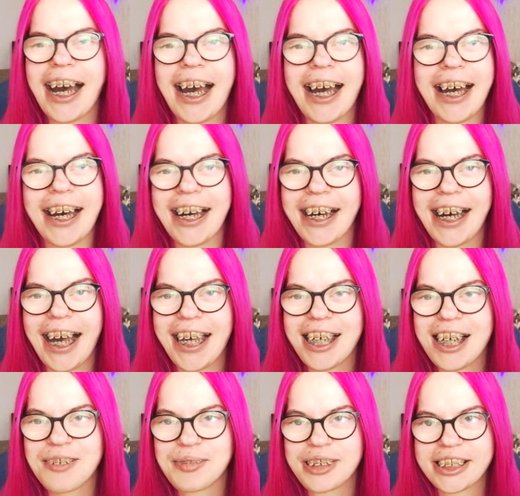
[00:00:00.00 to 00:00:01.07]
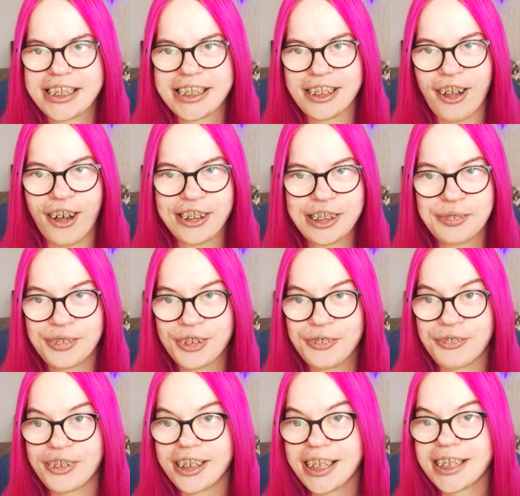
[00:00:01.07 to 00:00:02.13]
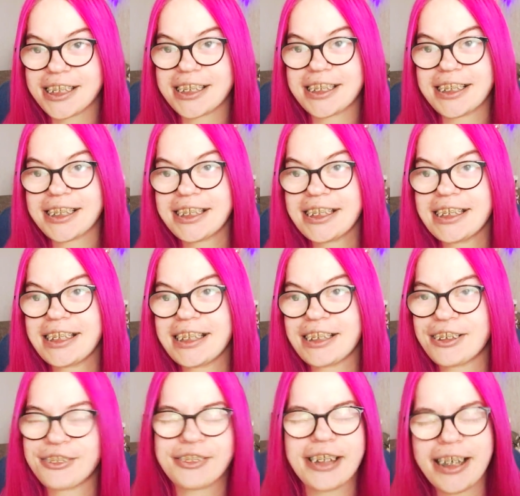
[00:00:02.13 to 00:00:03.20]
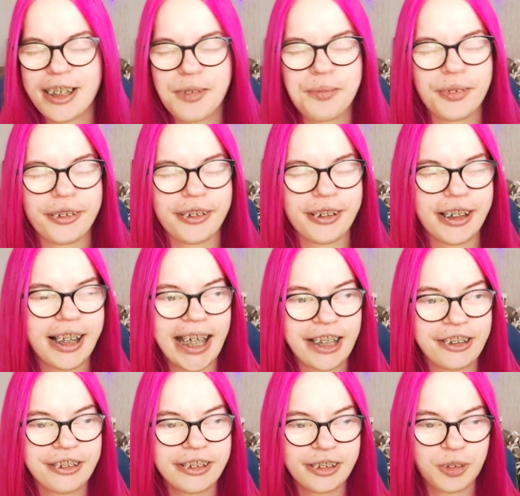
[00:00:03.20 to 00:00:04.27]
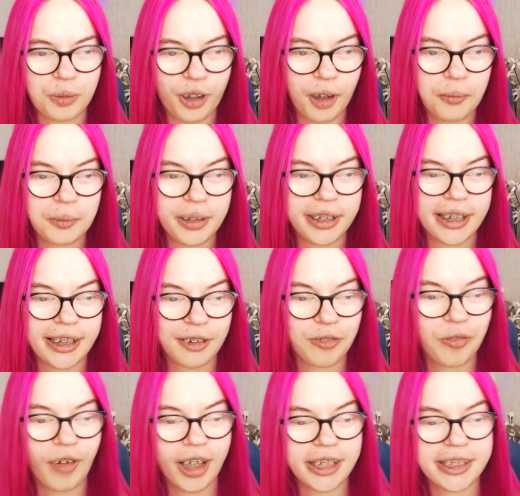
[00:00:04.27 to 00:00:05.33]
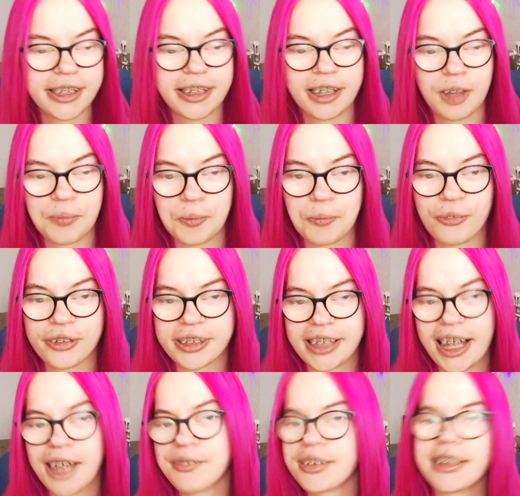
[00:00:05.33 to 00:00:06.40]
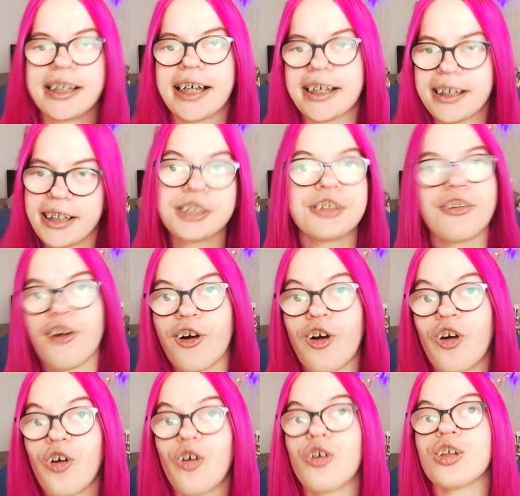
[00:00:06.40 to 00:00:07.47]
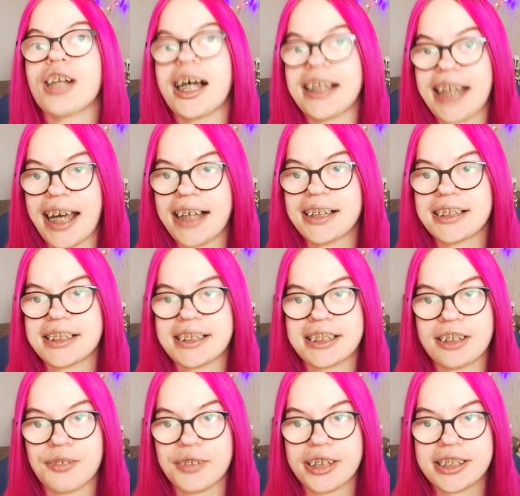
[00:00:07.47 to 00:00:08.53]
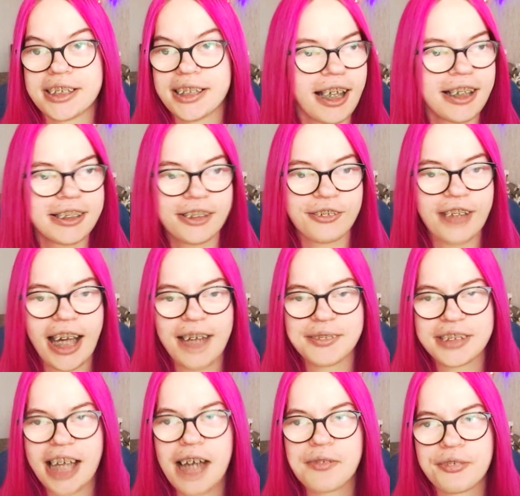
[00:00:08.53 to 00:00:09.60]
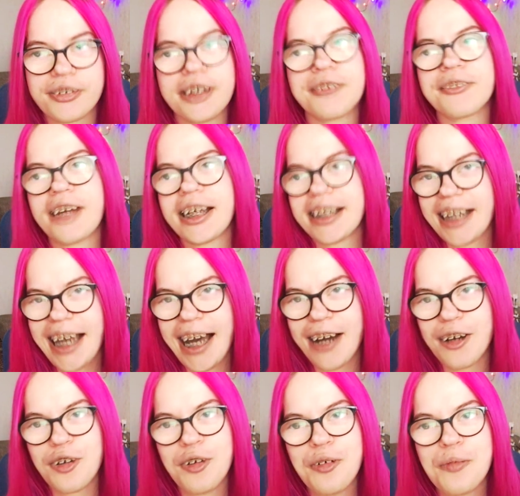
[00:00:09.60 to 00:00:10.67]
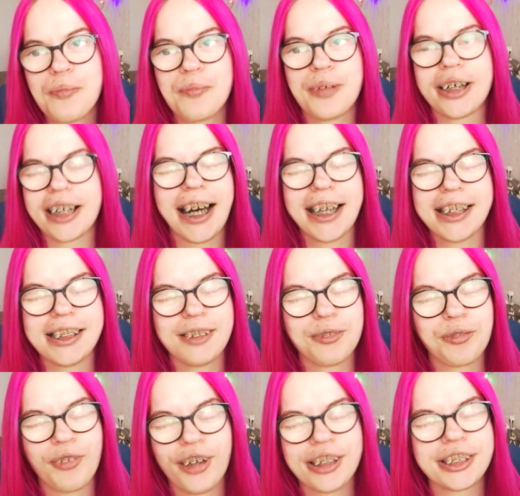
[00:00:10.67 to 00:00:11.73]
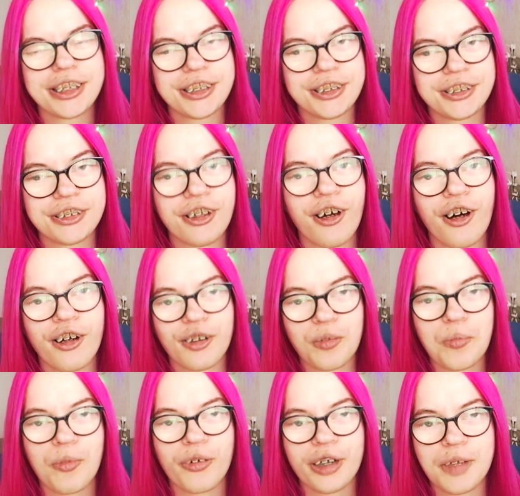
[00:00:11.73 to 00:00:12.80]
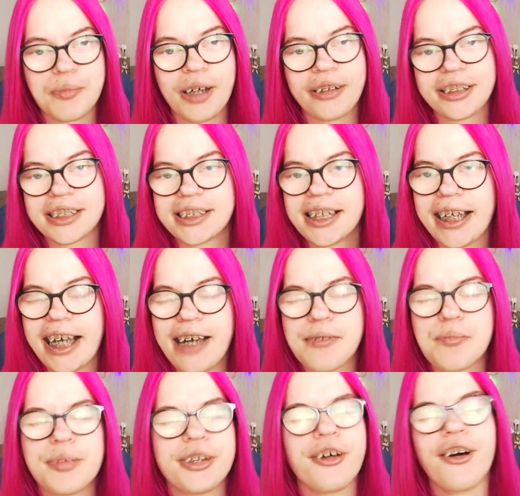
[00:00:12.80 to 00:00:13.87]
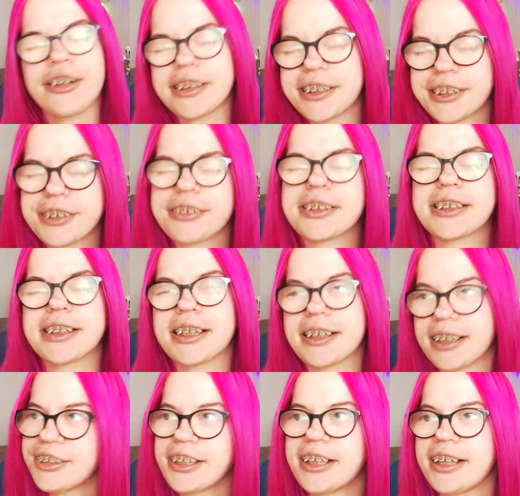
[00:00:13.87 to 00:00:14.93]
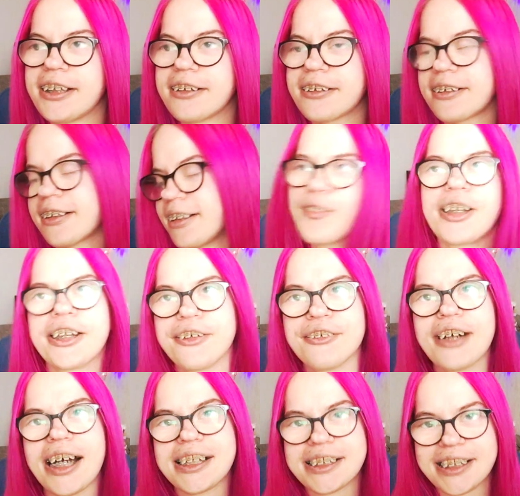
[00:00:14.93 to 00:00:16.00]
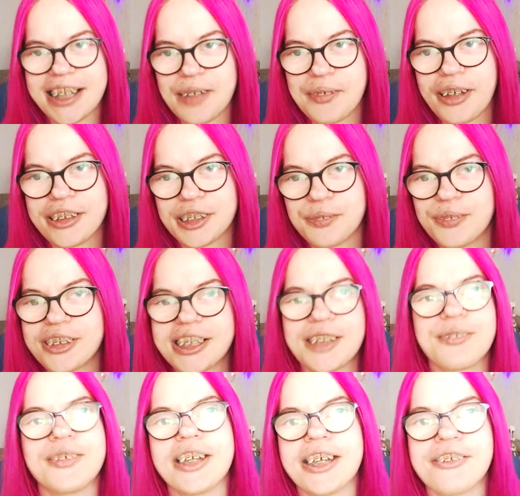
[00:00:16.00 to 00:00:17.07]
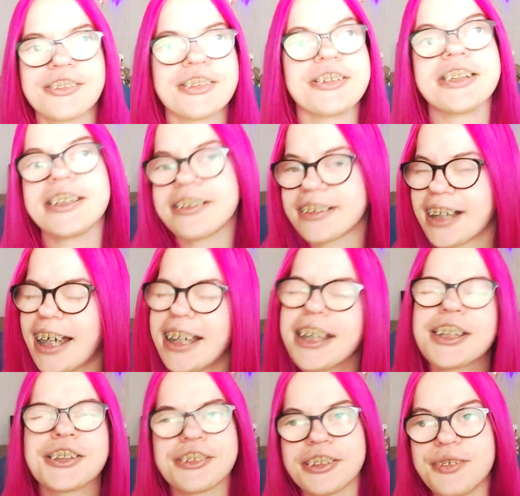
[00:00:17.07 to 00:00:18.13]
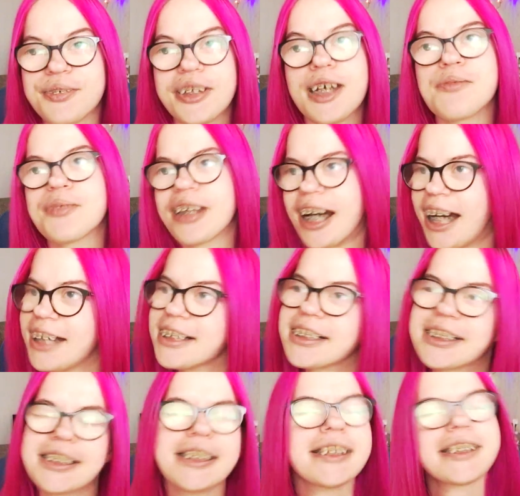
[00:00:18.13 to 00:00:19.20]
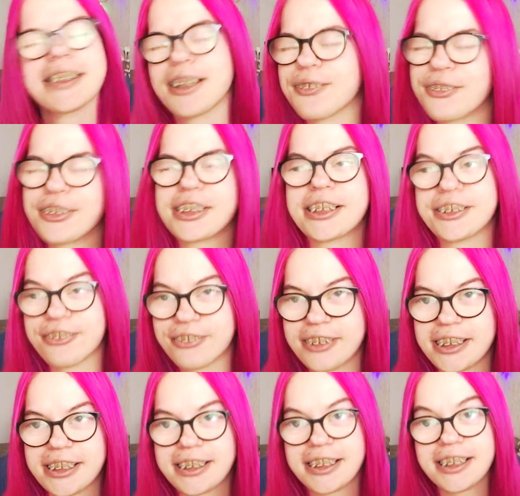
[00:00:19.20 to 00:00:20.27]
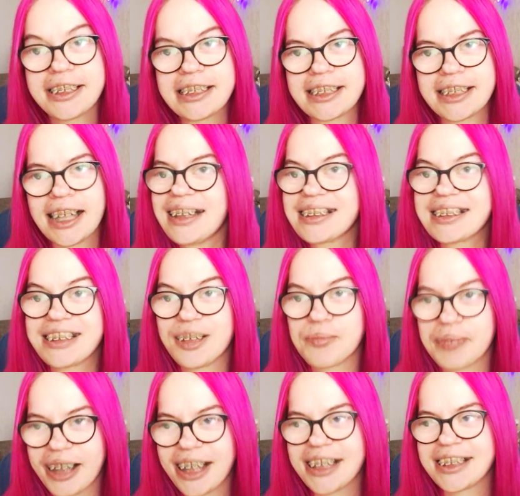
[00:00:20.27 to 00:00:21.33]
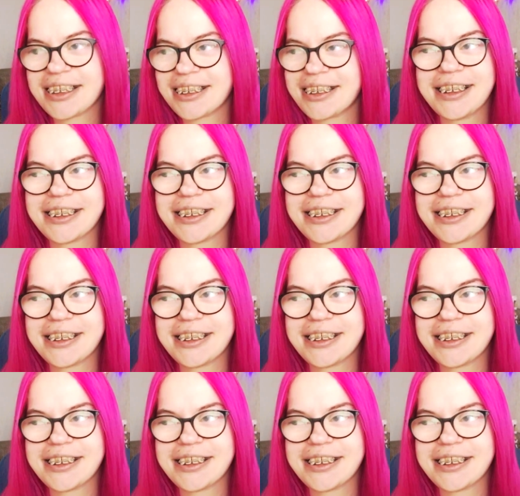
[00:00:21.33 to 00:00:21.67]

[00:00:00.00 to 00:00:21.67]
I am just lost for words. words. This is incredible. I could probably like watch it a couple more times and like do a whole analysis of it. I don't have time for it right now, but I want to talk more about this. And I'm beyond interested to hear what you guys think about this music video, to hear any trivia, behind the scenes stuff or stories. This is the best.